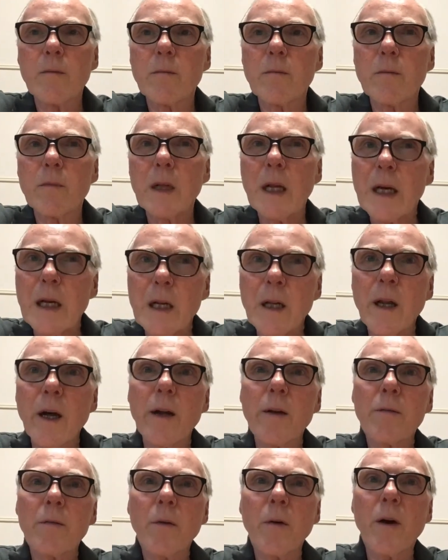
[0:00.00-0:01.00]
like a
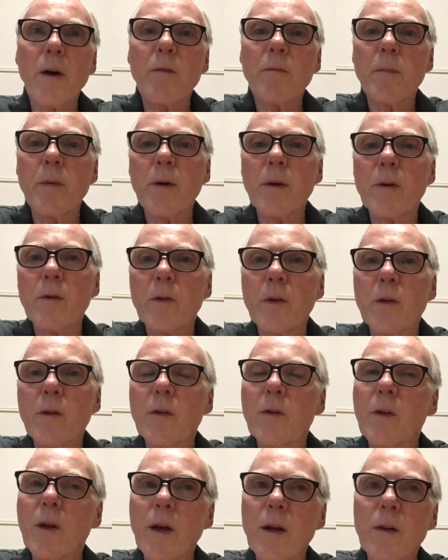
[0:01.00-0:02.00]
lot of craft beers,
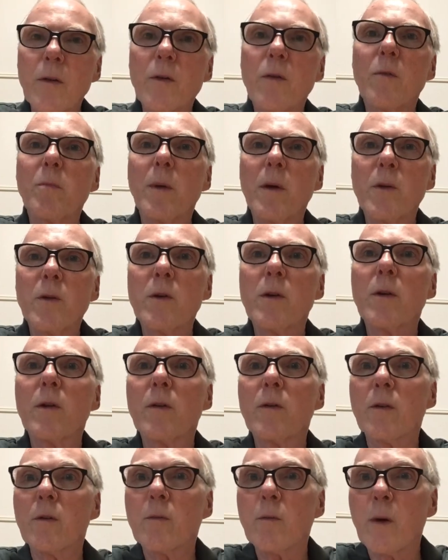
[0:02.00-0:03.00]
it's not as special
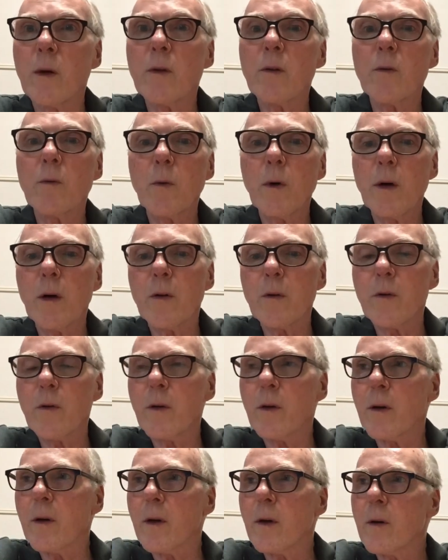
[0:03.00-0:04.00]
as it once was
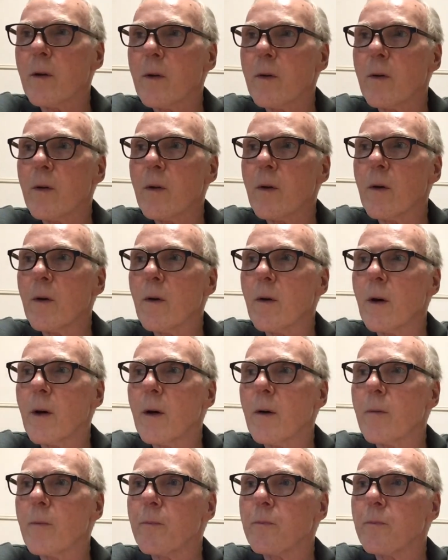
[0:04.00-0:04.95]
here. So,